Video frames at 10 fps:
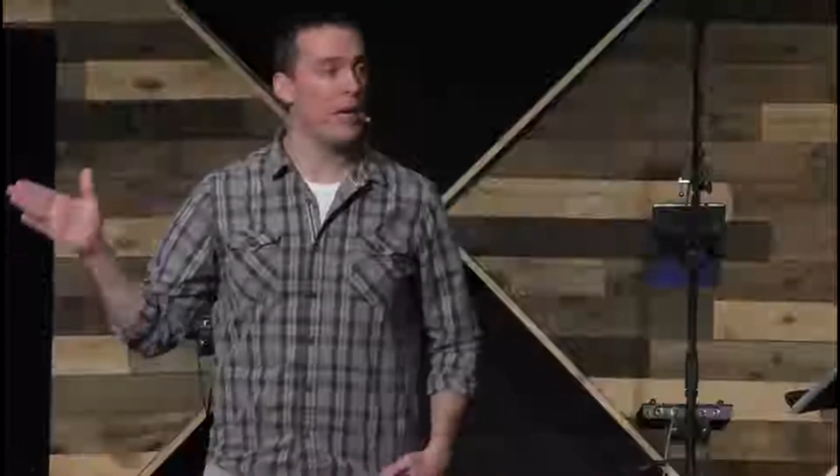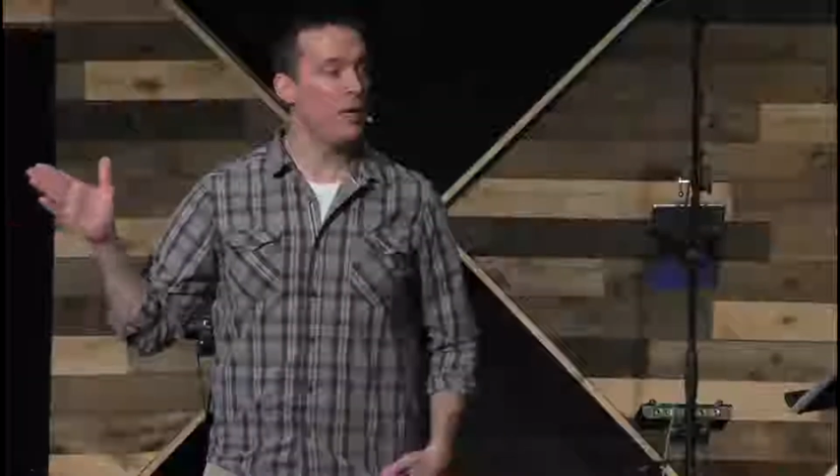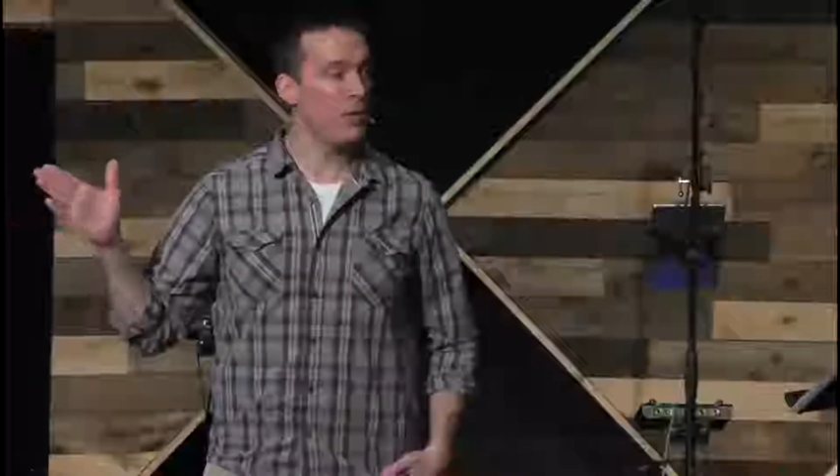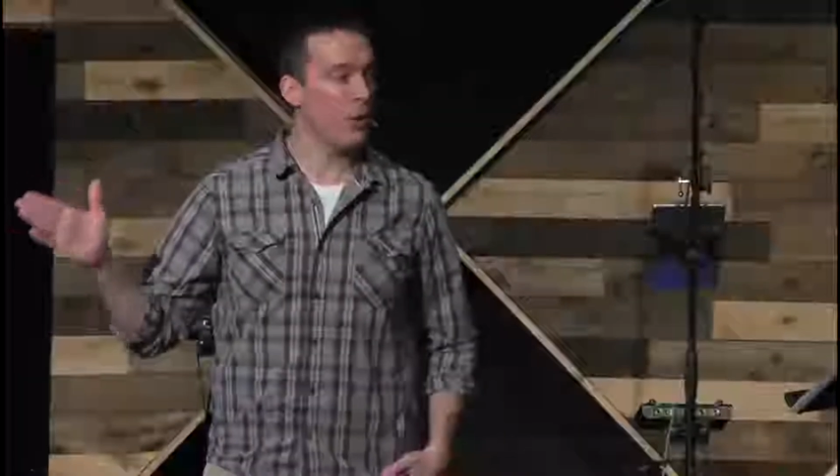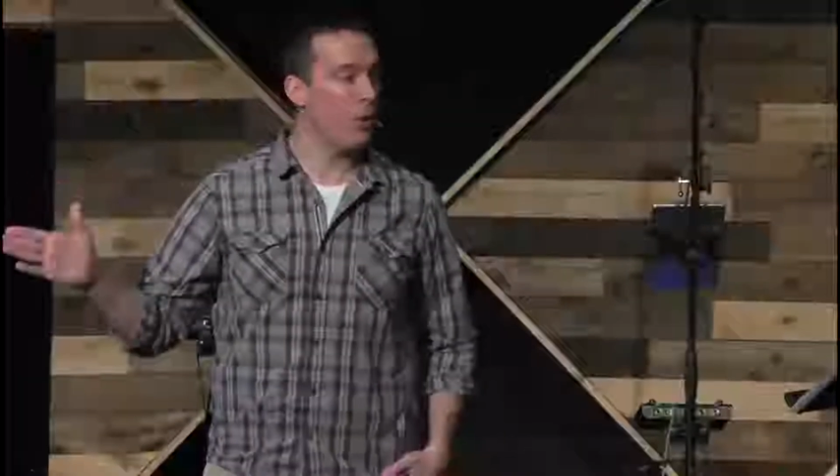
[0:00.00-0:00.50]

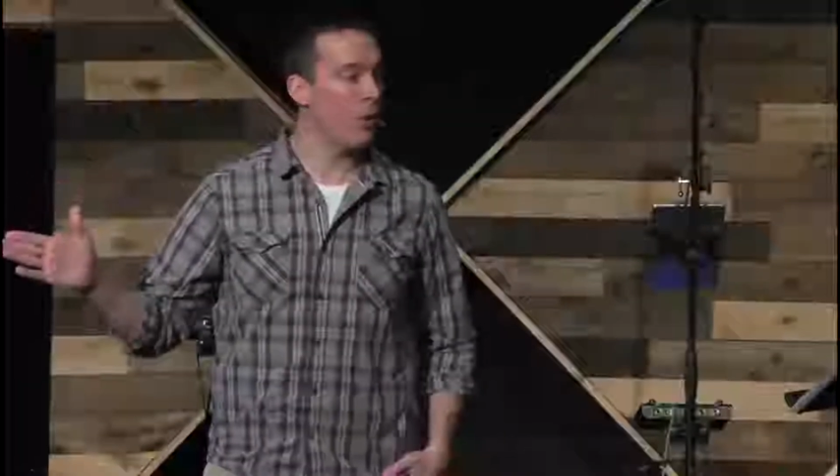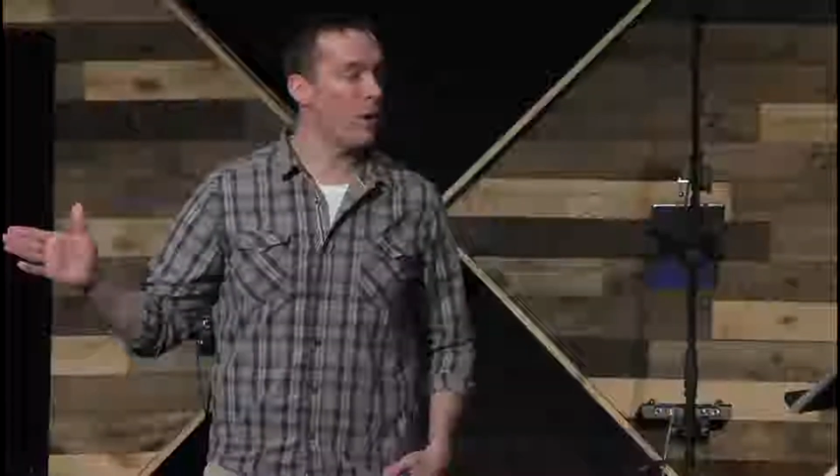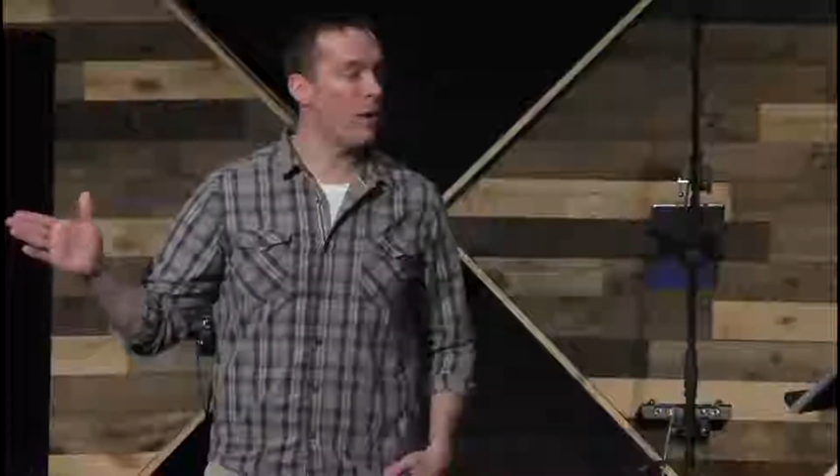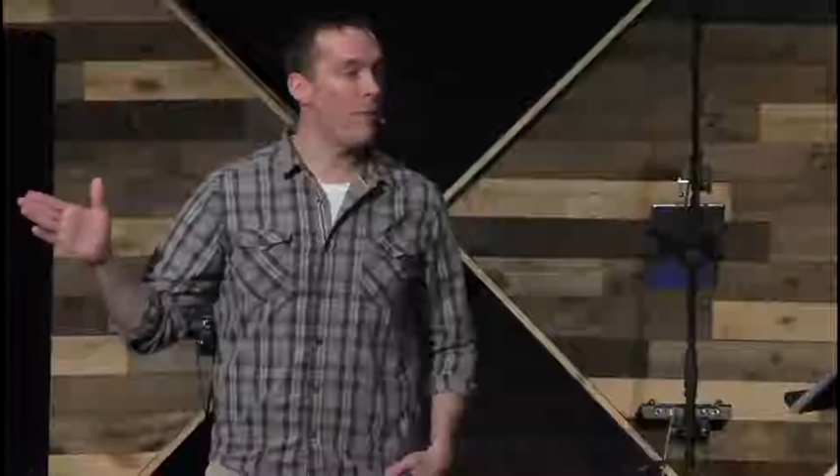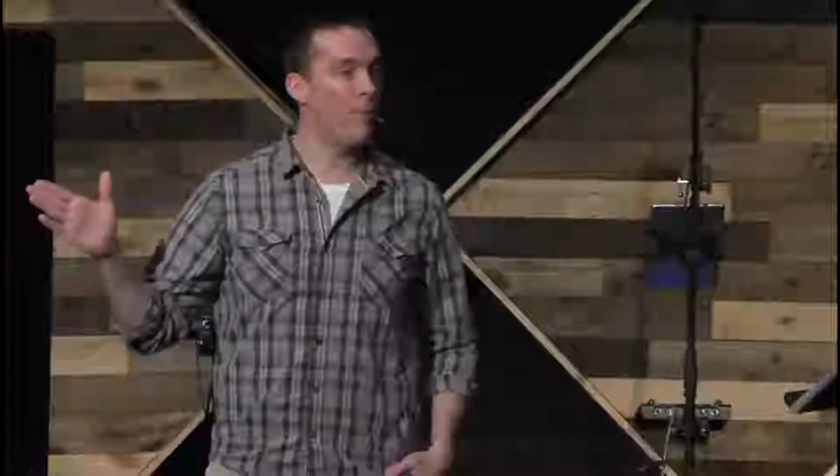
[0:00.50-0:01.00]

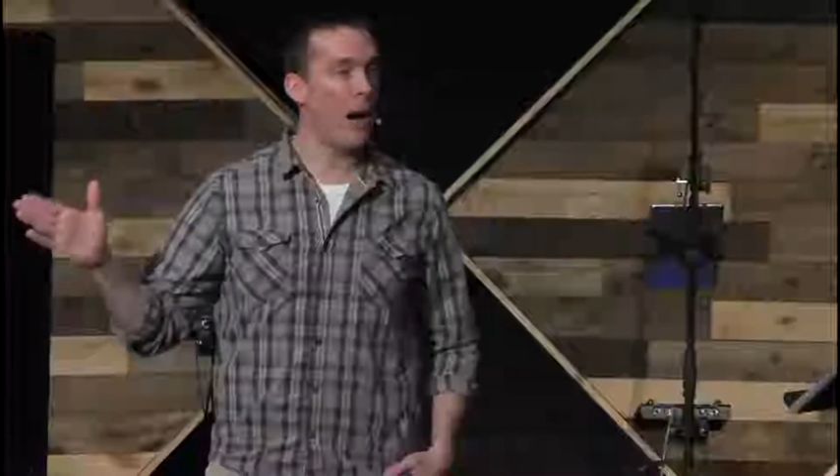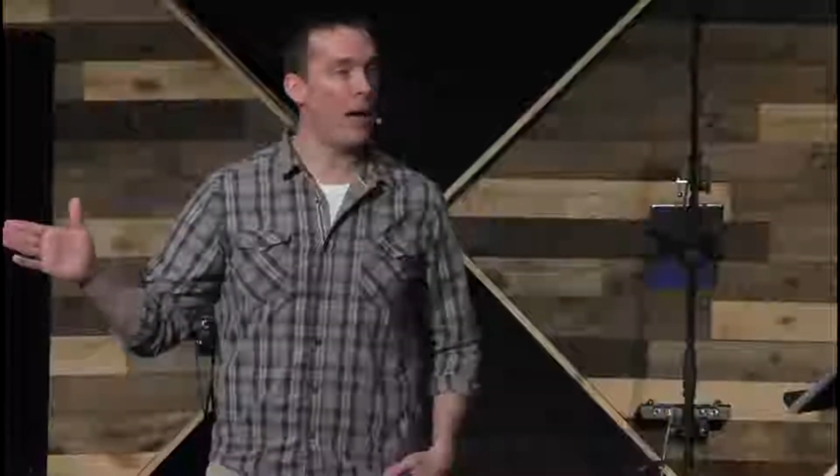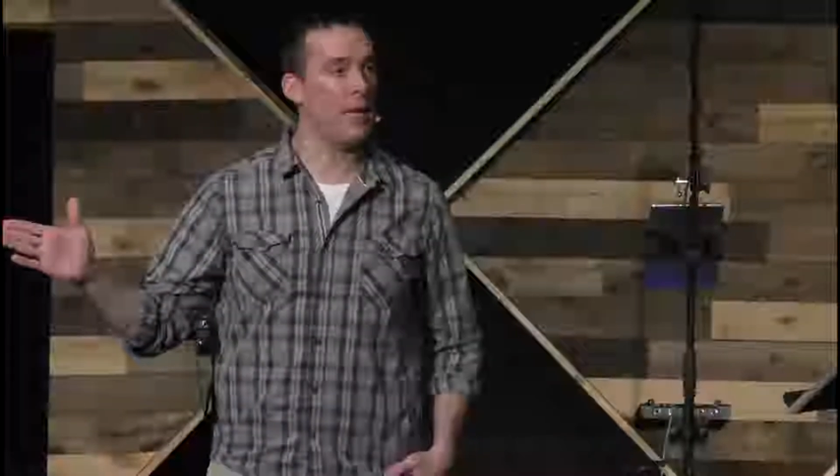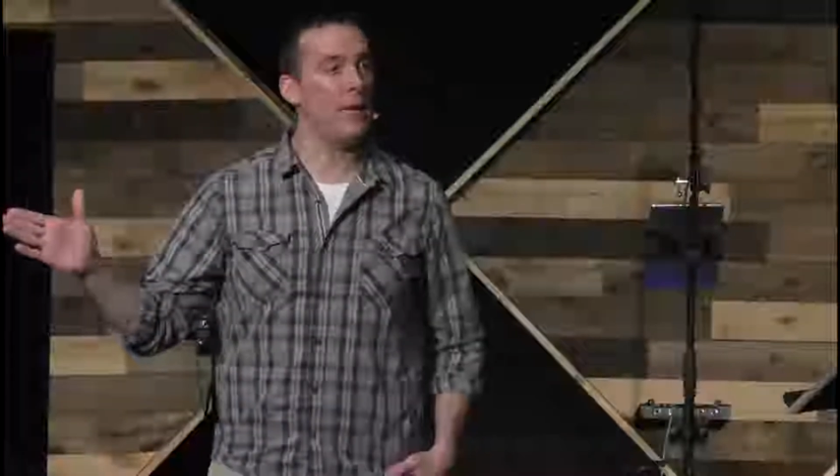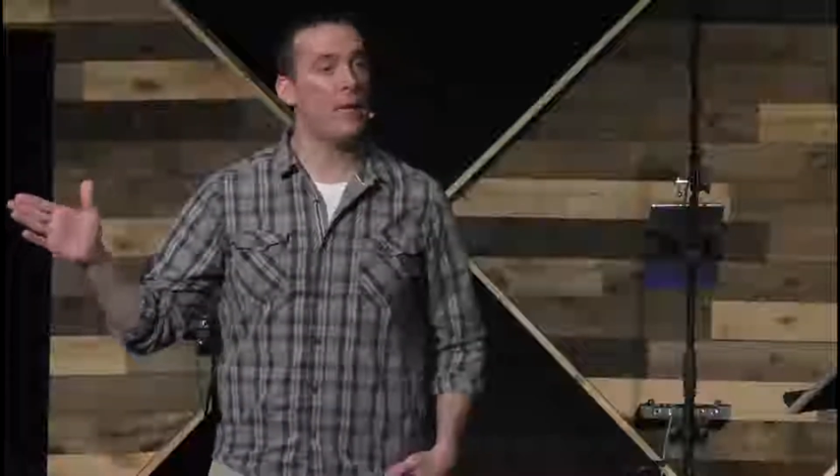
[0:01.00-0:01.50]
your
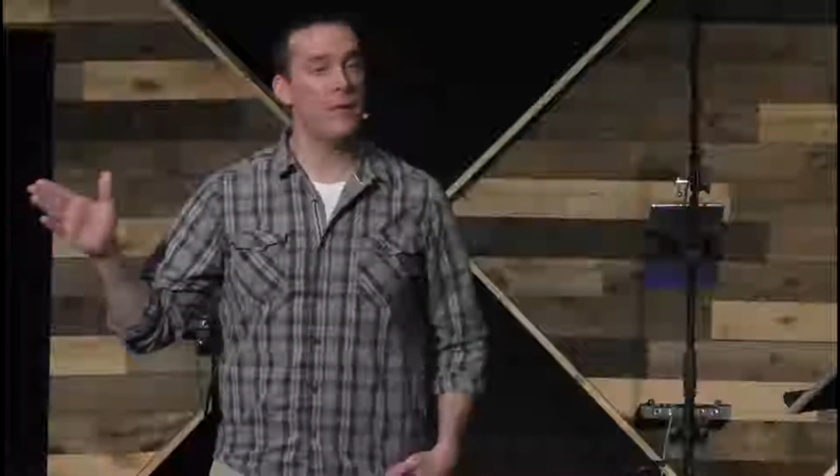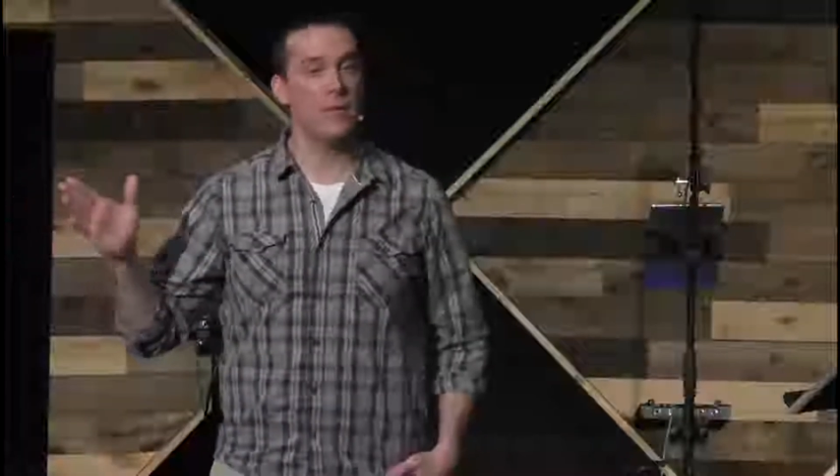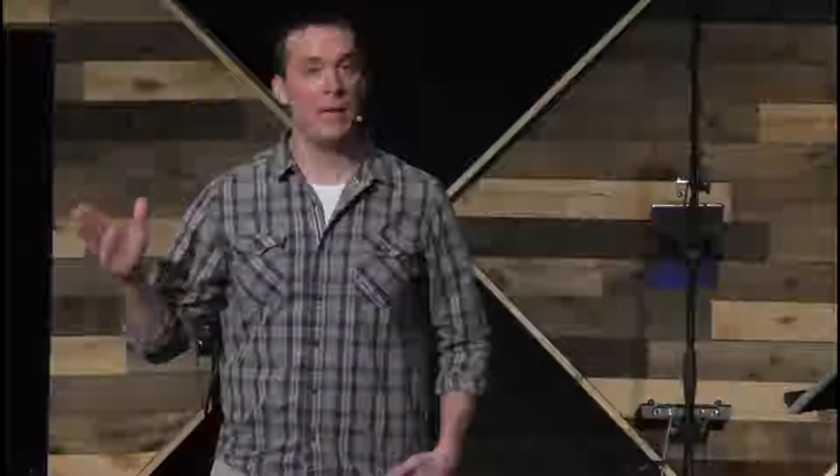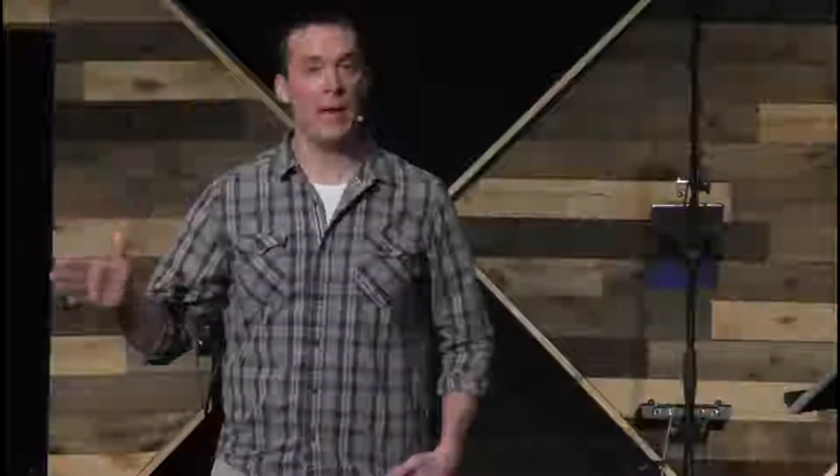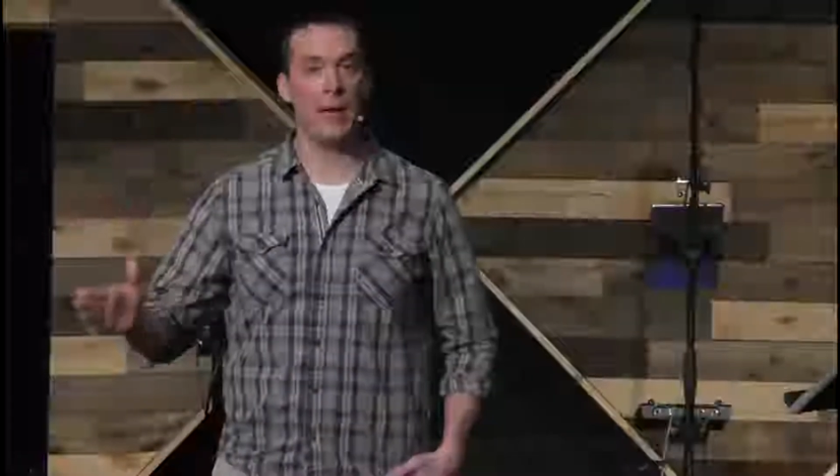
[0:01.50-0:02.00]
body today.